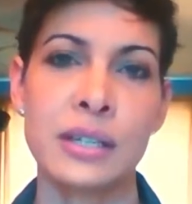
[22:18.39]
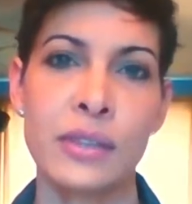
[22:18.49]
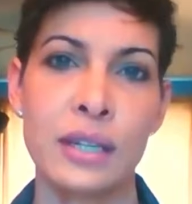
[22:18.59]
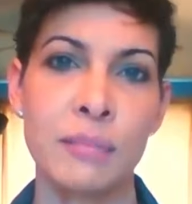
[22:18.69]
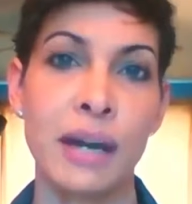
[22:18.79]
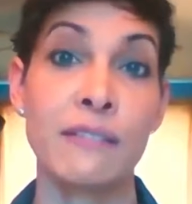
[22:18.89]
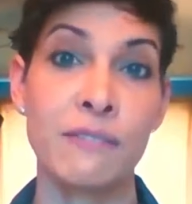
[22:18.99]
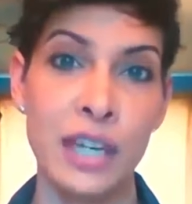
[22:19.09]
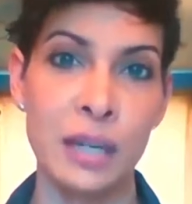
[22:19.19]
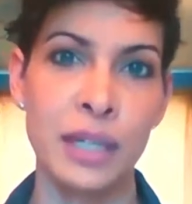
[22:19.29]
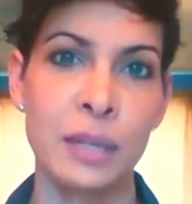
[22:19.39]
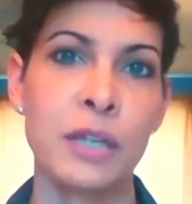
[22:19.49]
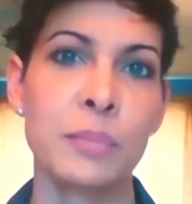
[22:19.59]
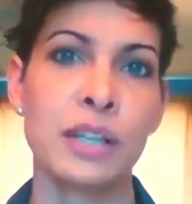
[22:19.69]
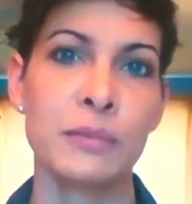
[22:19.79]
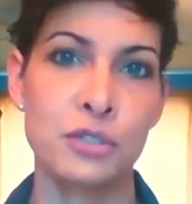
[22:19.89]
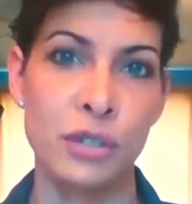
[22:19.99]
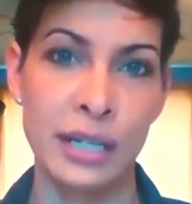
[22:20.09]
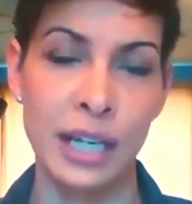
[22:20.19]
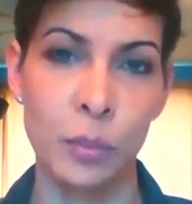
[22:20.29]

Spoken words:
and in my family, people I was trying to